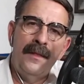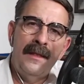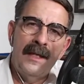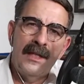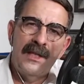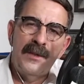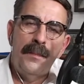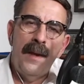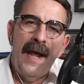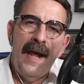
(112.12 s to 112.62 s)

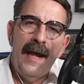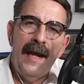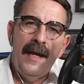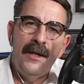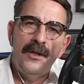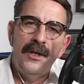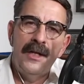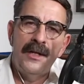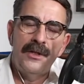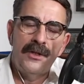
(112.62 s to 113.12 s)
this
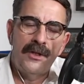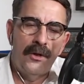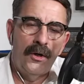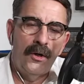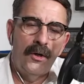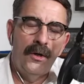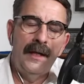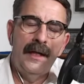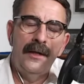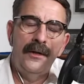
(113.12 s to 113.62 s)
page has
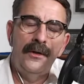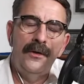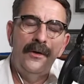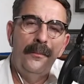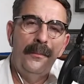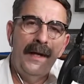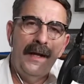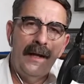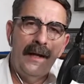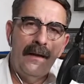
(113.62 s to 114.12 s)
turned into
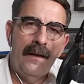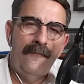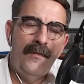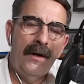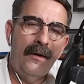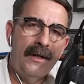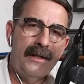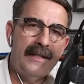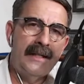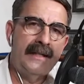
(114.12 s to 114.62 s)
be a
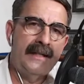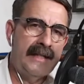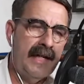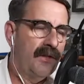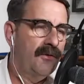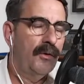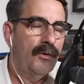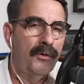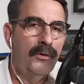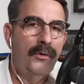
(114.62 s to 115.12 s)
very
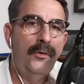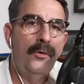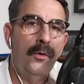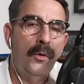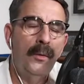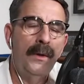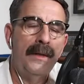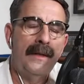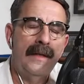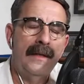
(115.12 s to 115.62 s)
successful
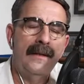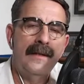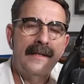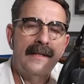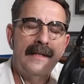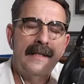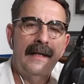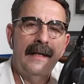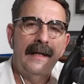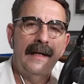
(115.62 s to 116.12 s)
tool within the
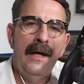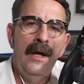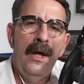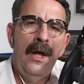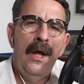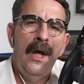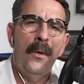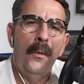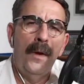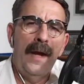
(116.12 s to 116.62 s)
city.
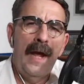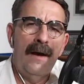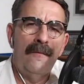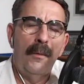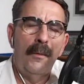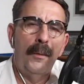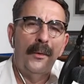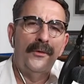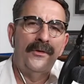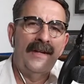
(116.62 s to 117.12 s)
We have
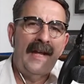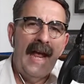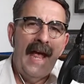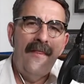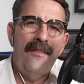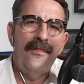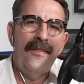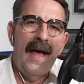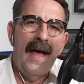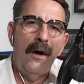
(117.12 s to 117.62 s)
almost
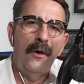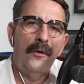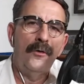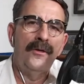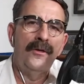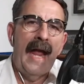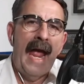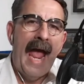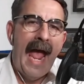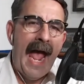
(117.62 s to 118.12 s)

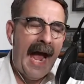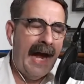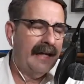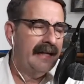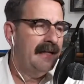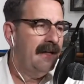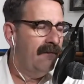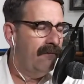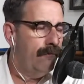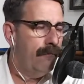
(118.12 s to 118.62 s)
10,000
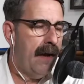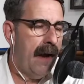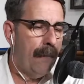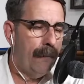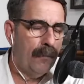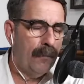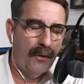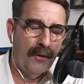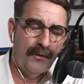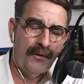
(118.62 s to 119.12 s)
active
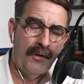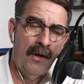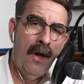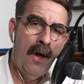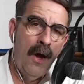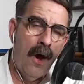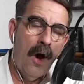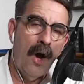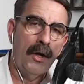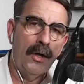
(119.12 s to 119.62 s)
members
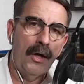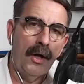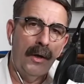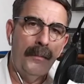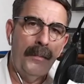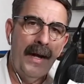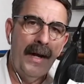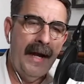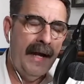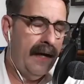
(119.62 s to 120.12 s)
on our
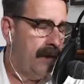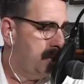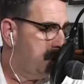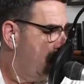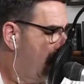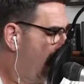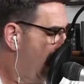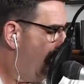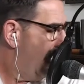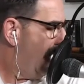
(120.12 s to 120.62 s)

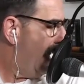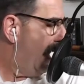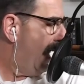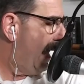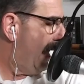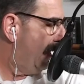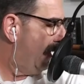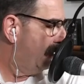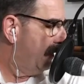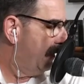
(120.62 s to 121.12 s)
page,
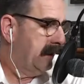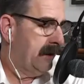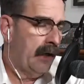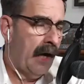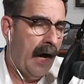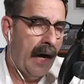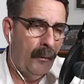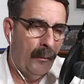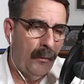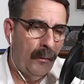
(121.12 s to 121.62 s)
and
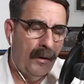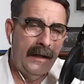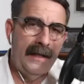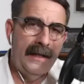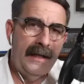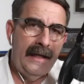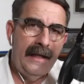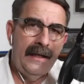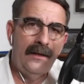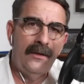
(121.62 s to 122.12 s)
I
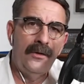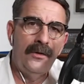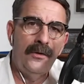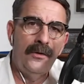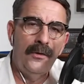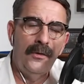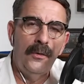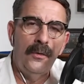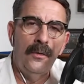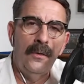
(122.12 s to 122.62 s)
really need
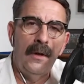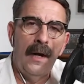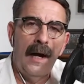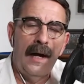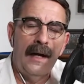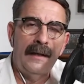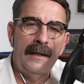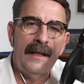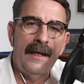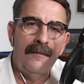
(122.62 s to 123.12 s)
to
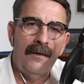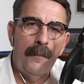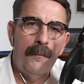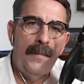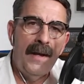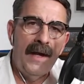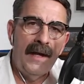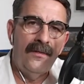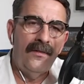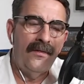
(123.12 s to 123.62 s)
give a big